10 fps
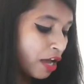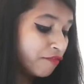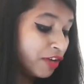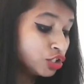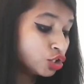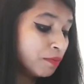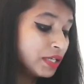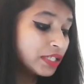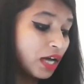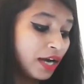when
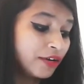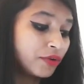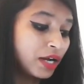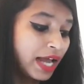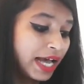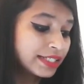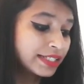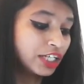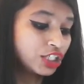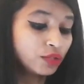Jumman's aunt realized
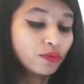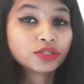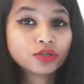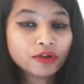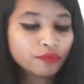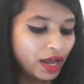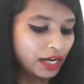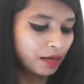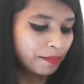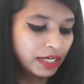that she was not
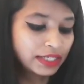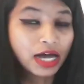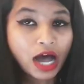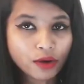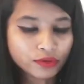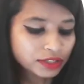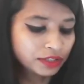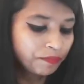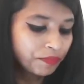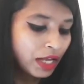welcome in his house,
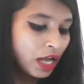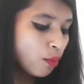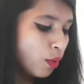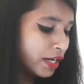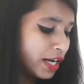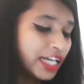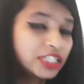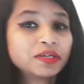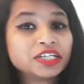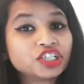what
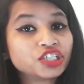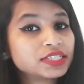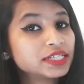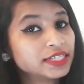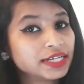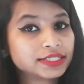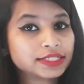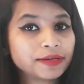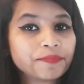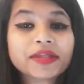arrangement did she
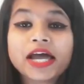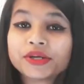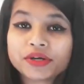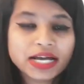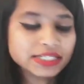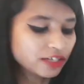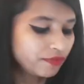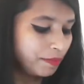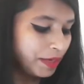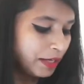suggest? And your answer
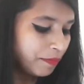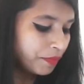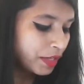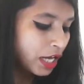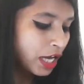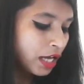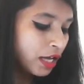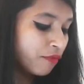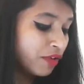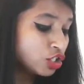will be,
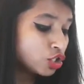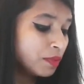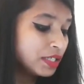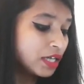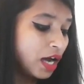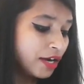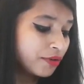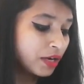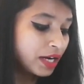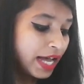when Jumman's
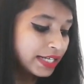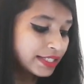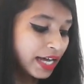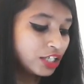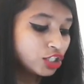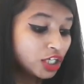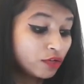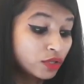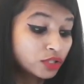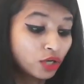aunt realized that she was